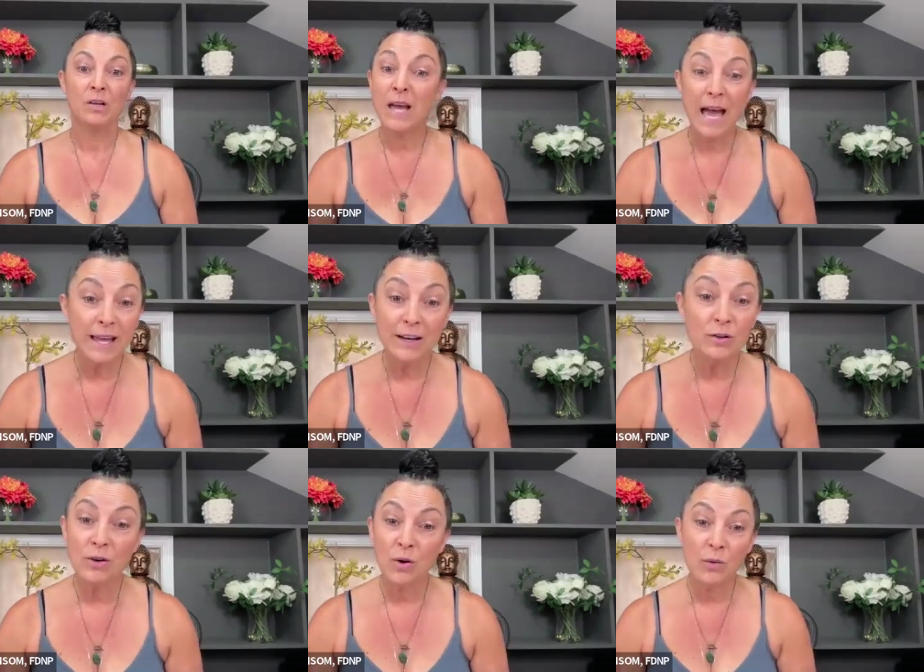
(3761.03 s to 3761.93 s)
So how do
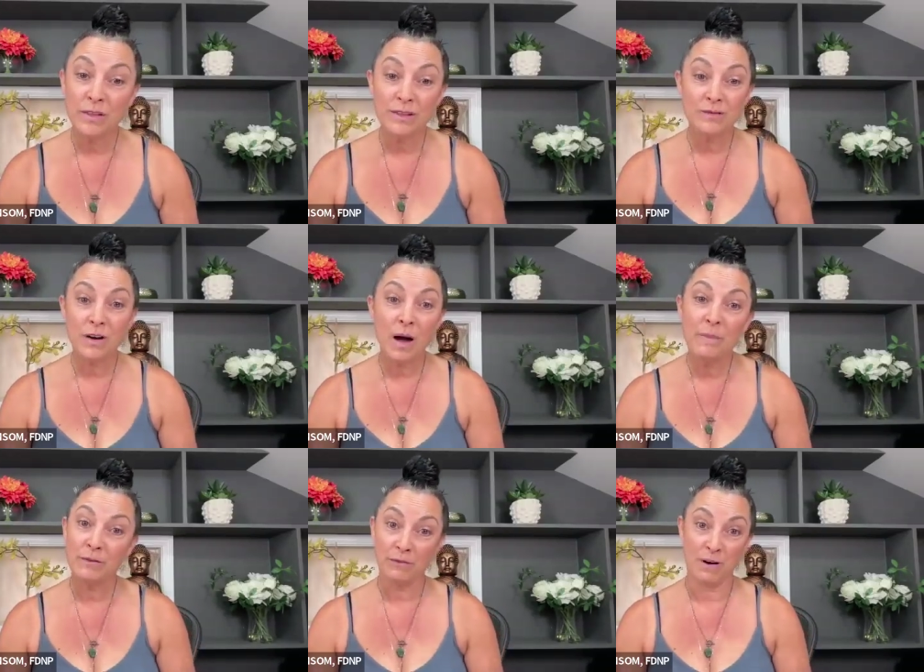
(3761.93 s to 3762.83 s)
you know where these are
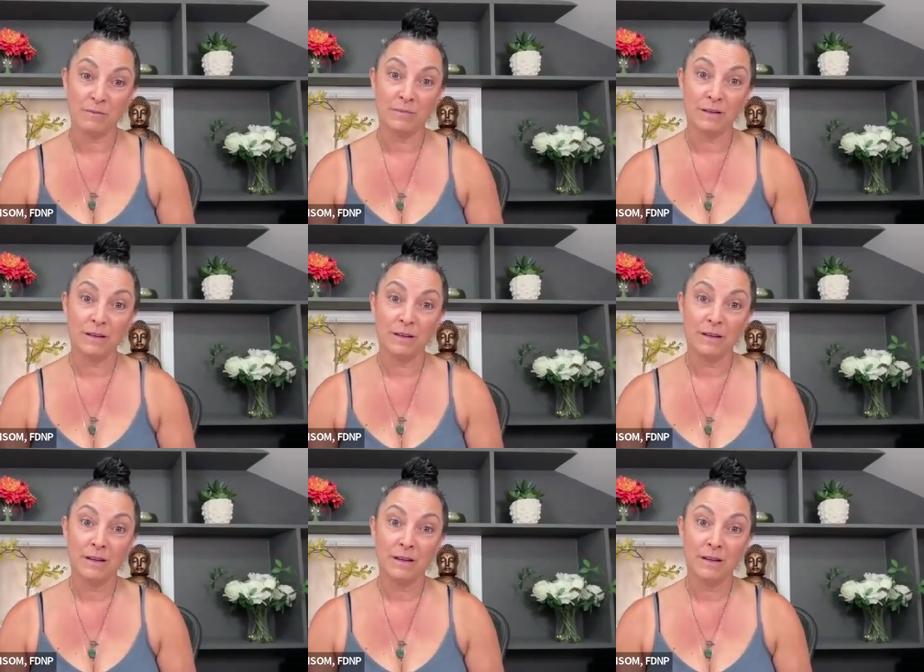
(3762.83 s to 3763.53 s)
coming from?